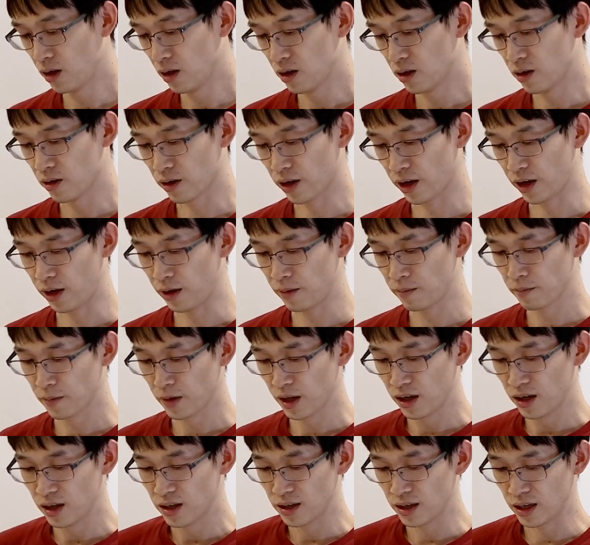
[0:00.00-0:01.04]
Okay,
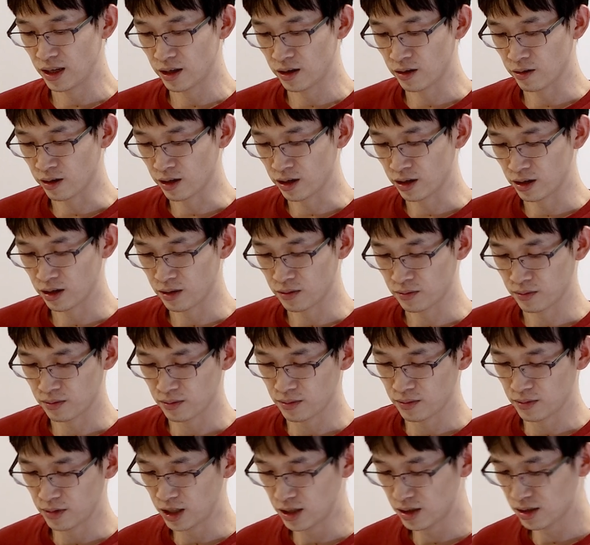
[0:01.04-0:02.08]
now
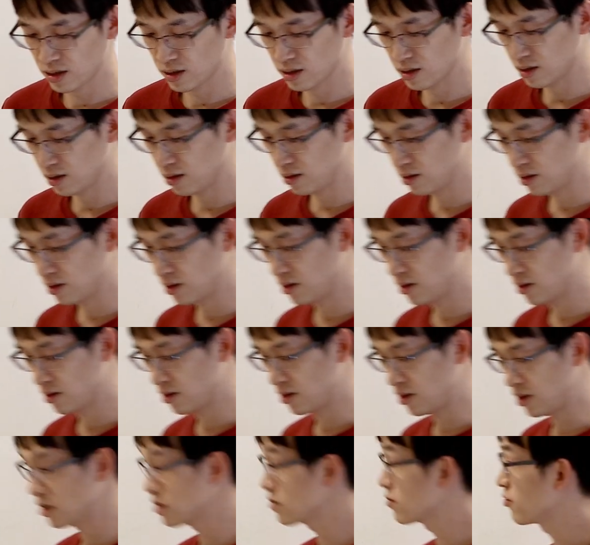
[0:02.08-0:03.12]
let's
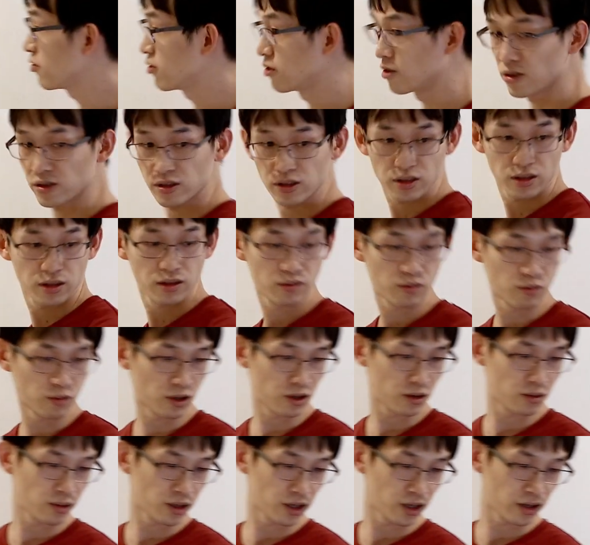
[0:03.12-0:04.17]
first,
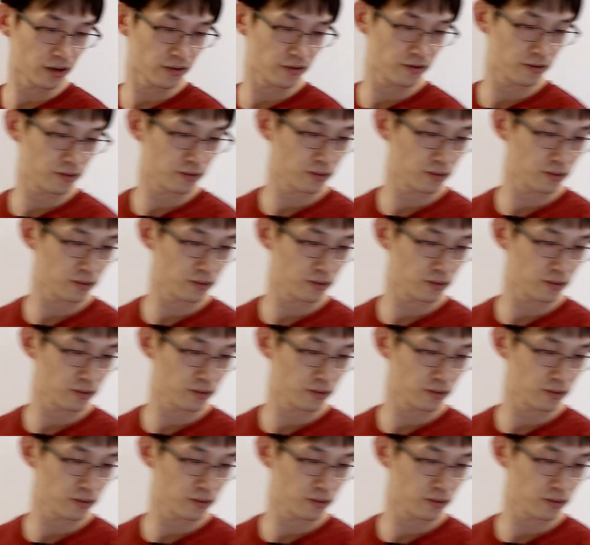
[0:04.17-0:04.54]
well, we have